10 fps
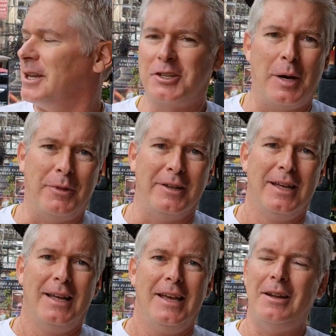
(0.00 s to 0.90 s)
something.
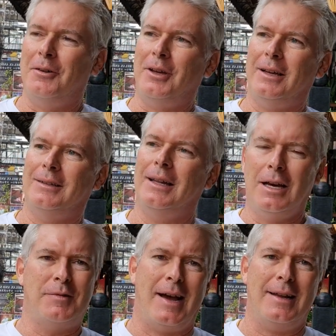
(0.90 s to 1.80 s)
You know, I
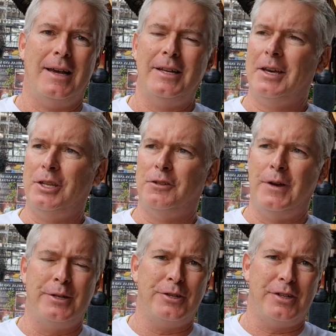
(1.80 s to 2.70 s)
love Thailand. You got these
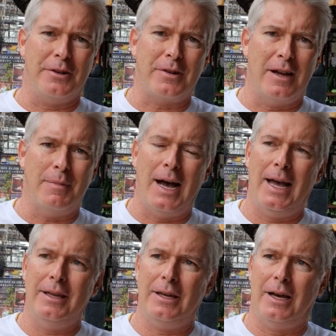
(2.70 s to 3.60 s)
vendors that drive
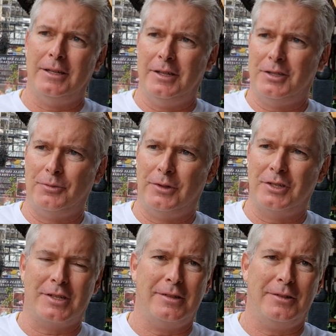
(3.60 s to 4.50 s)
by, this
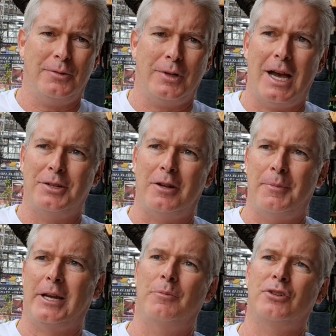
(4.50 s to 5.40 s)
guy's on a
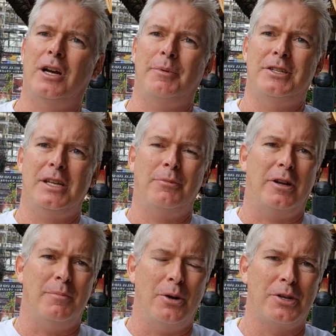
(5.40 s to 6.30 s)
pickup truck, we see him
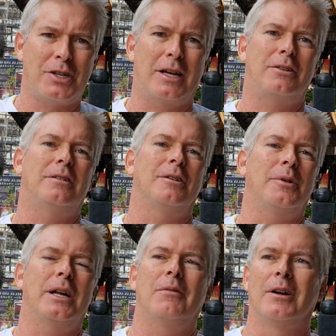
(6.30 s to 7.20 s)
on a motorcycle or
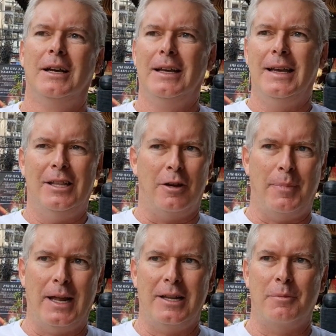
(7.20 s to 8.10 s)
whatever, and they're
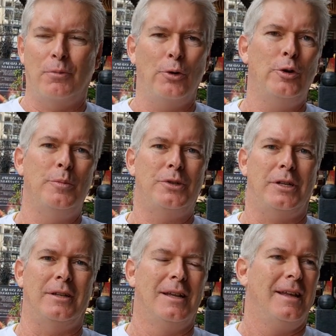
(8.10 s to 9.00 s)
peddling brooms
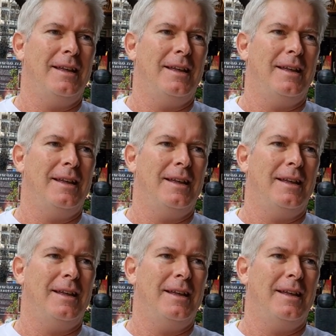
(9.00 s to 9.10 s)
and